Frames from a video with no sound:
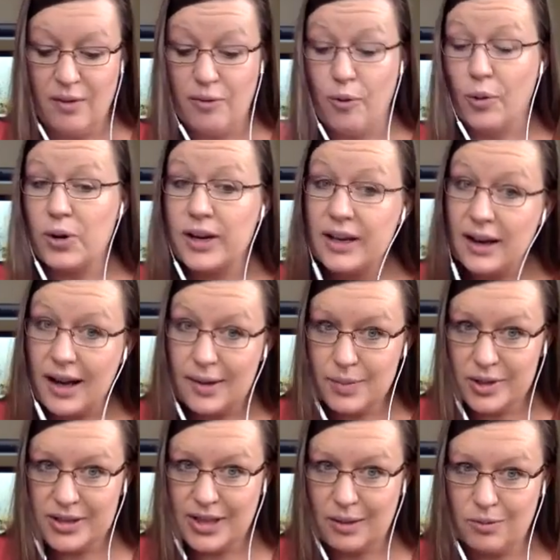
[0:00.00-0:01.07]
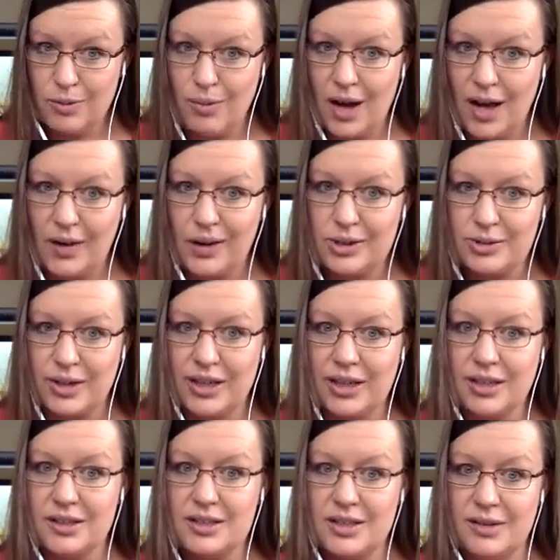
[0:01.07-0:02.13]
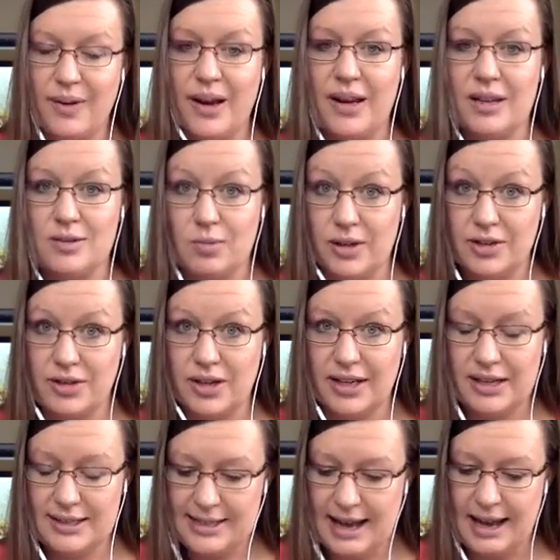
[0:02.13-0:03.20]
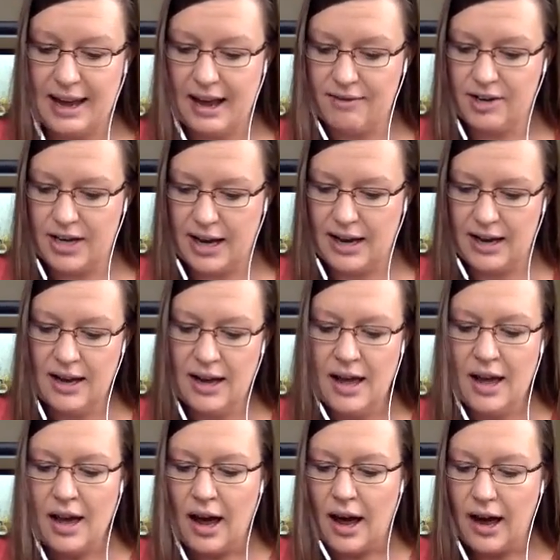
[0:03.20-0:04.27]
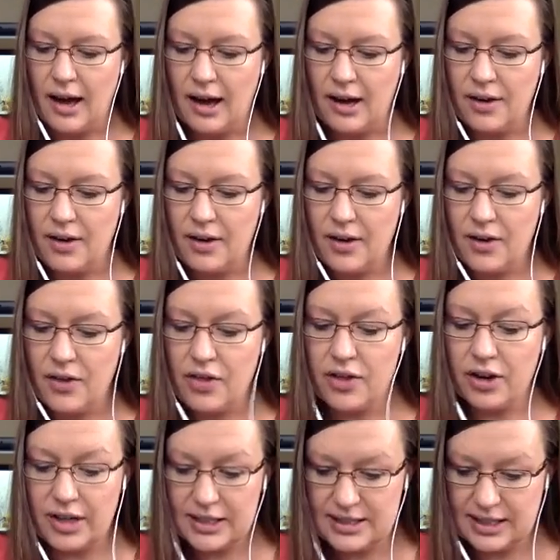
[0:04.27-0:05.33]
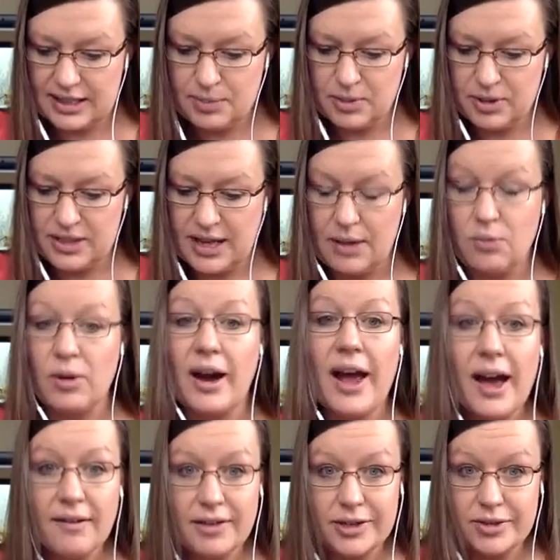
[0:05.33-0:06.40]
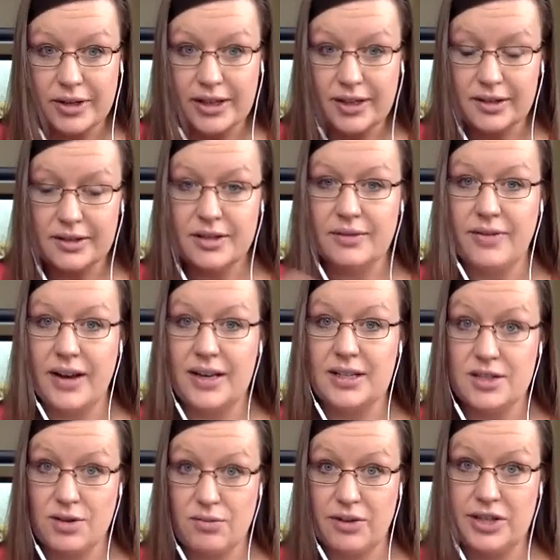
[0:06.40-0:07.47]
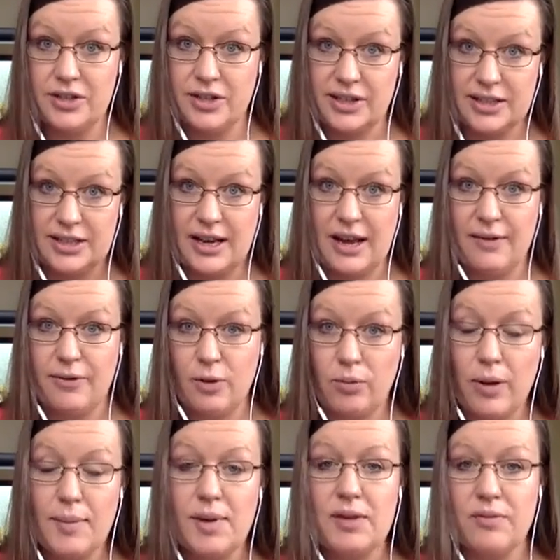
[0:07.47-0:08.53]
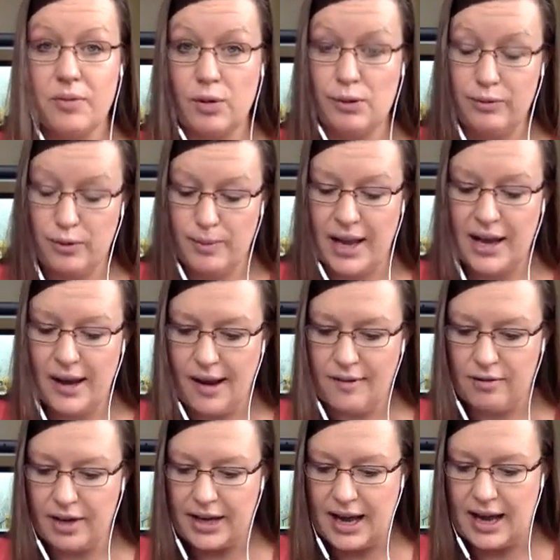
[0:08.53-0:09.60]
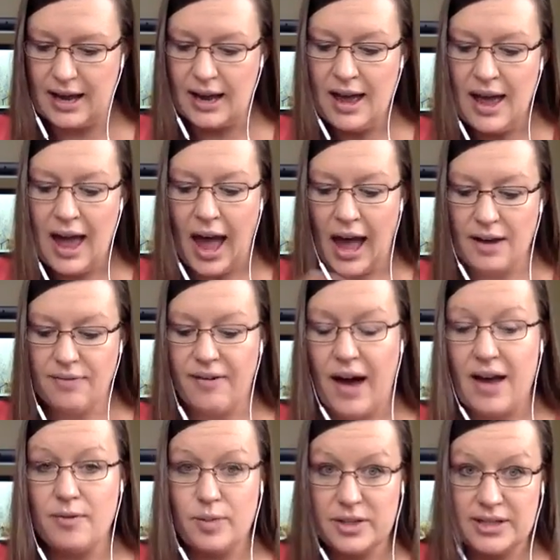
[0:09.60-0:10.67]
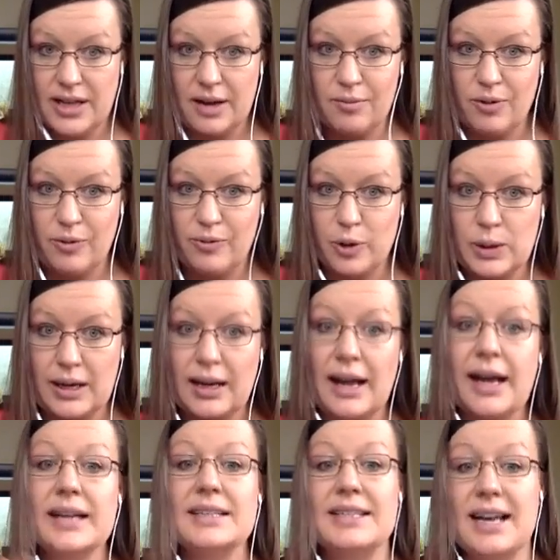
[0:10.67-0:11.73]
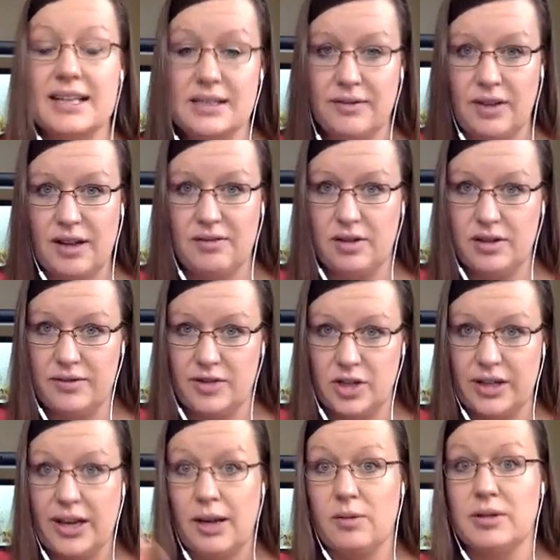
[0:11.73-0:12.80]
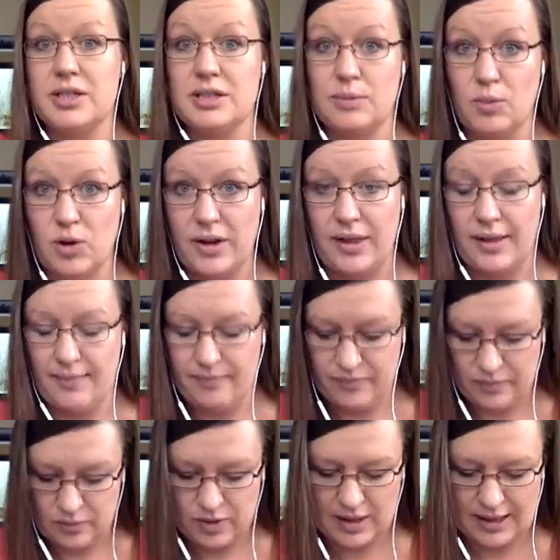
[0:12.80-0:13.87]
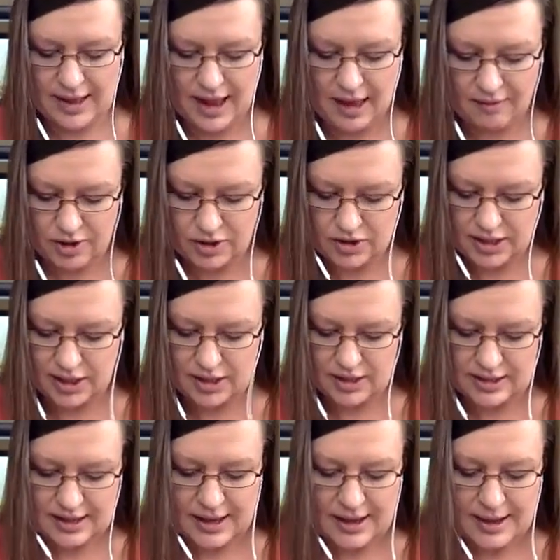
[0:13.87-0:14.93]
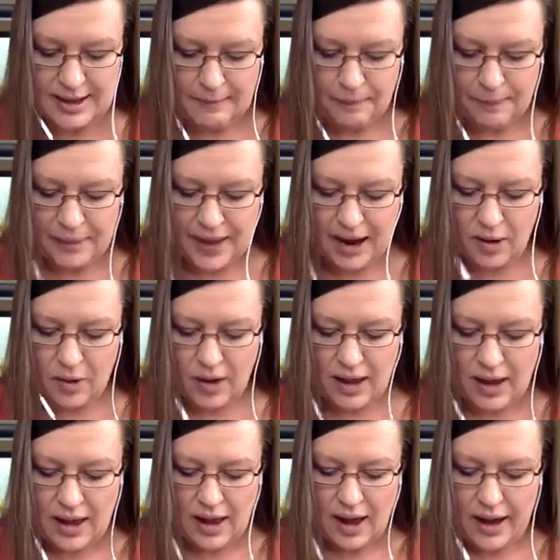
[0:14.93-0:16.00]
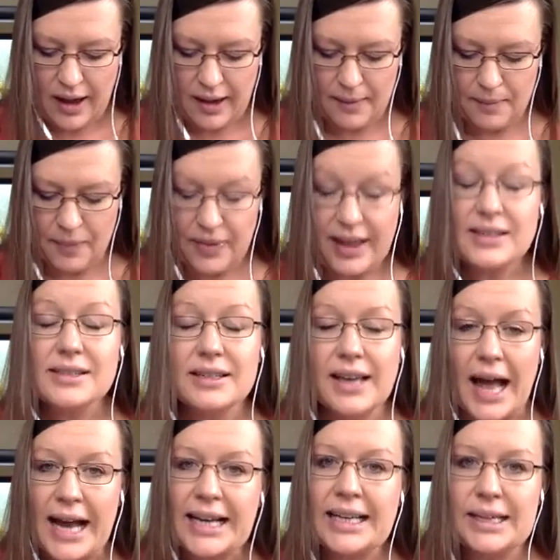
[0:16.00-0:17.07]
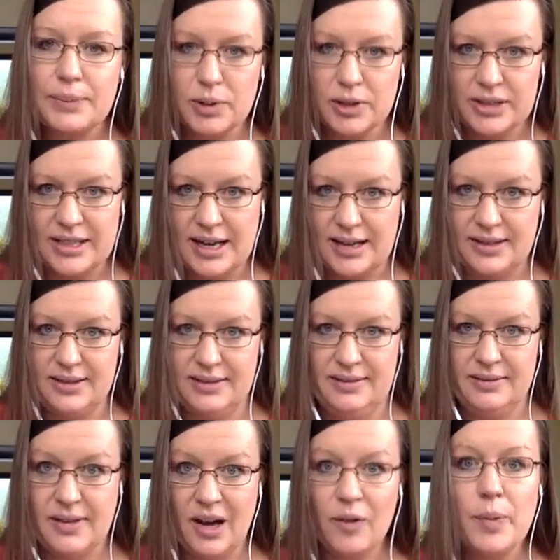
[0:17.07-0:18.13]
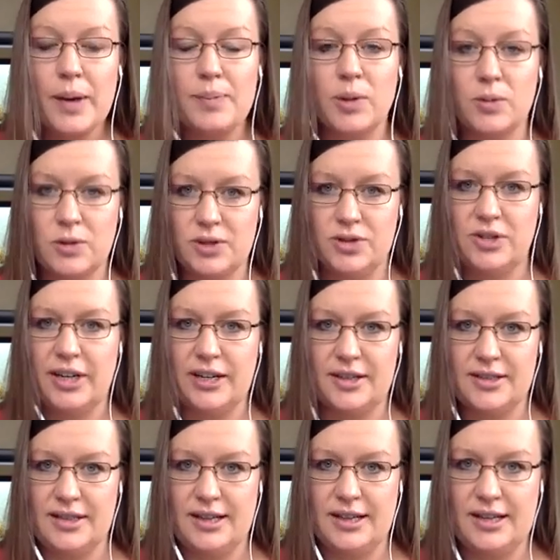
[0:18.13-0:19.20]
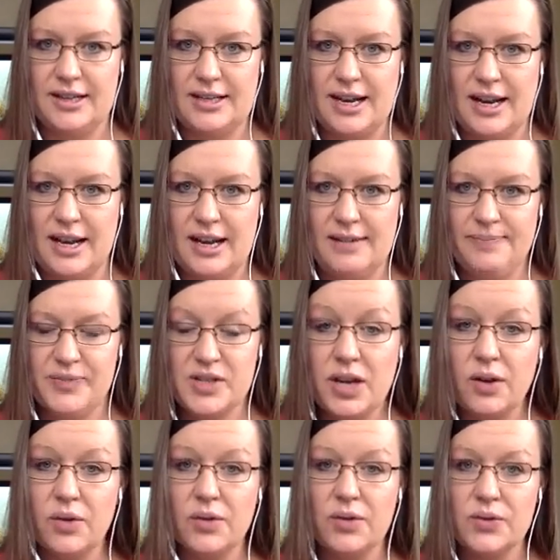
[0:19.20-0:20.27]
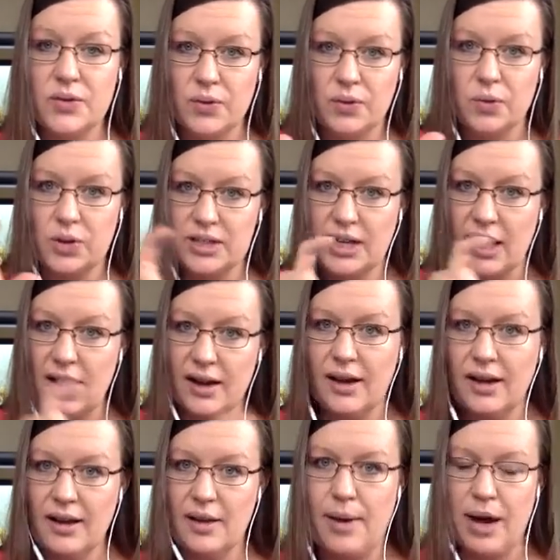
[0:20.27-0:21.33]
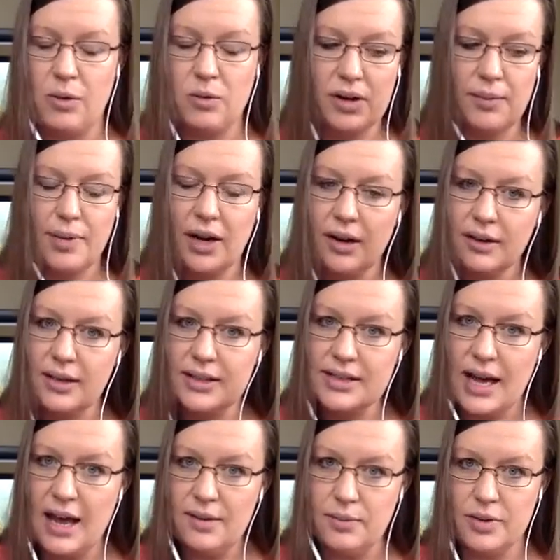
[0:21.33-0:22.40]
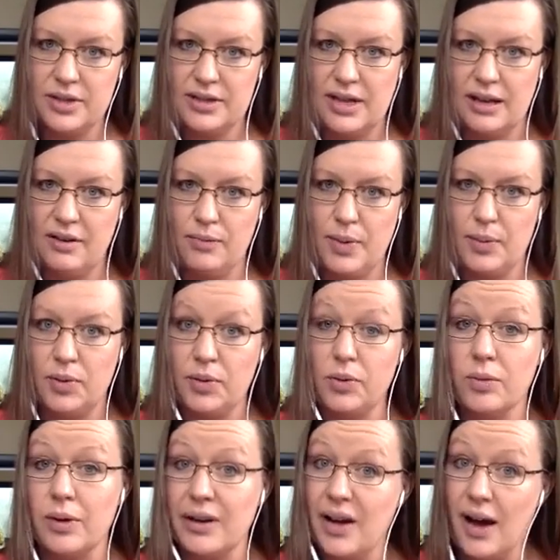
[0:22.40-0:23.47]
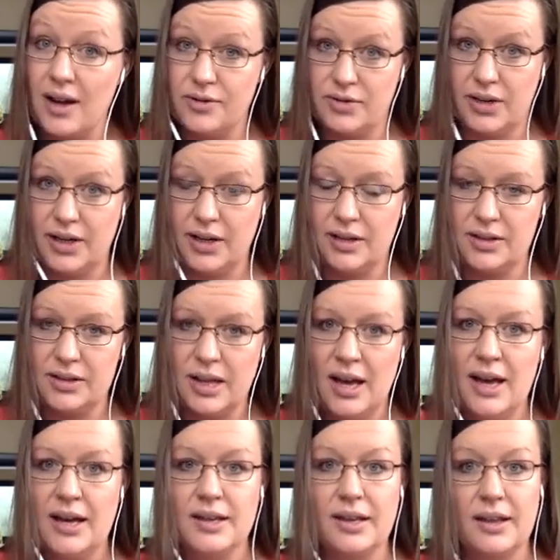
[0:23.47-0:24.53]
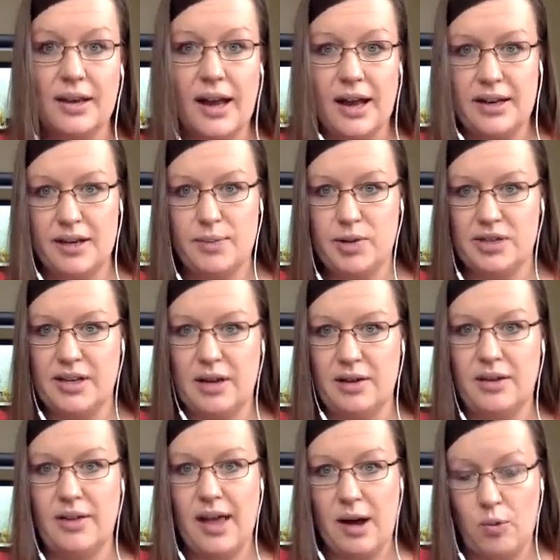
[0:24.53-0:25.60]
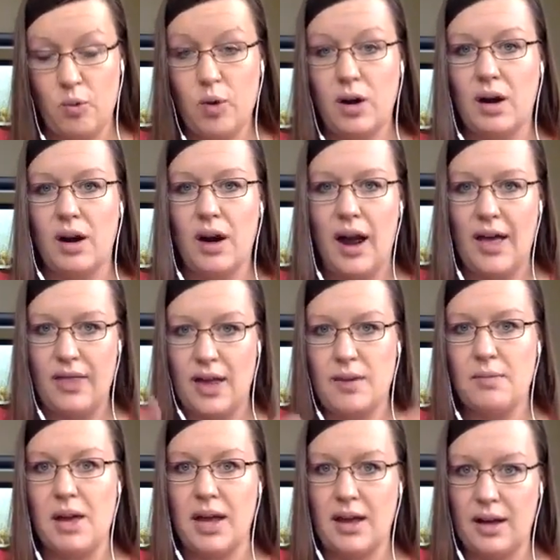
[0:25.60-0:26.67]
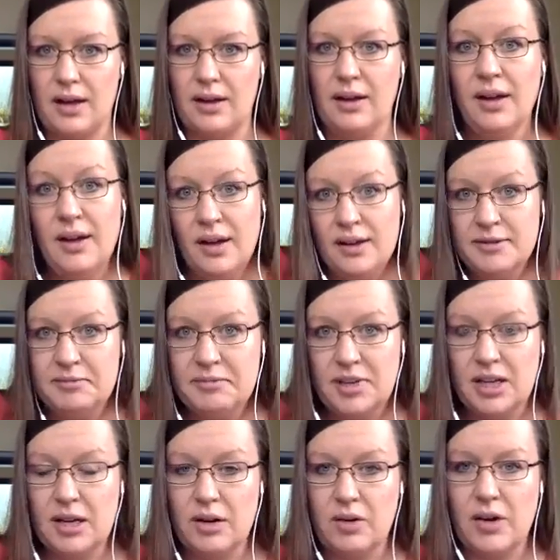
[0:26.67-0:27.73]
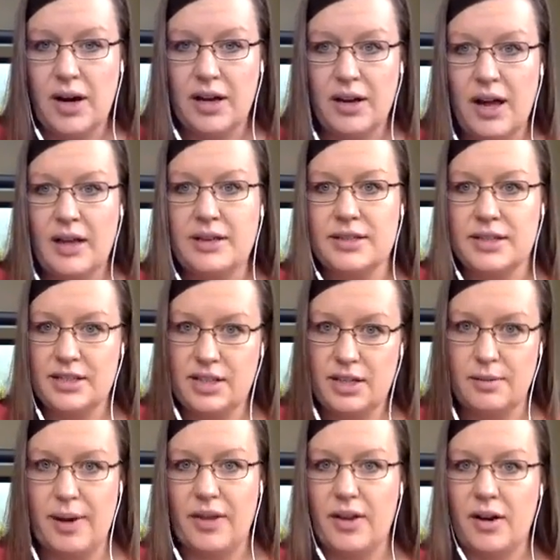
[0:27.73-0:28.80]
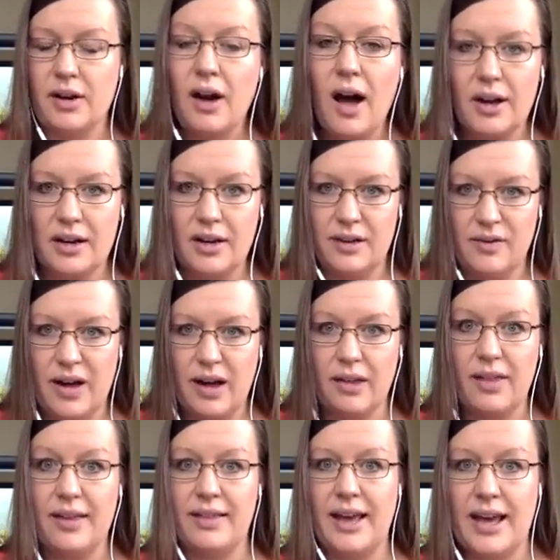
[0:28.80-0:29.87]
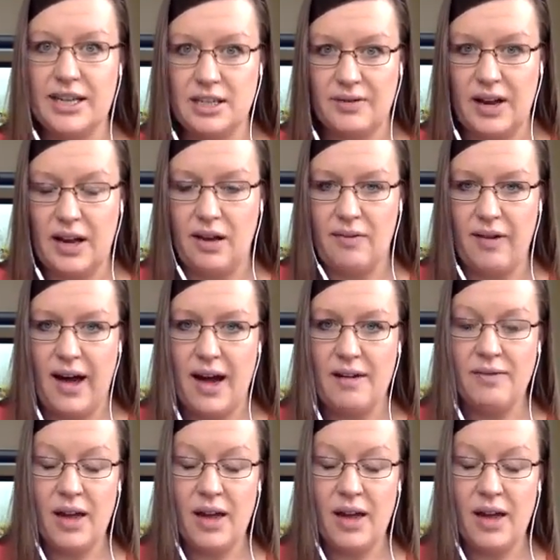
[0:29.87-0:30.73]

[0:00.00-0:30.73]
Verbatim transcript: 49% were moderate drinkers, defined as one drink a day every day. Uh, 36% were heavy drinkers, defined as three drinks a day for women, four for men every day, and 5% reported excessive level of drinking, which is more than, than the heavy drinkers. Now, um, that's 90% of people were drinkers in this study. So we're talking about we're comparing the 10% of people who were not drinkers to the 90% that were and then making you know a, a, decision about their cognitive health at the age of 85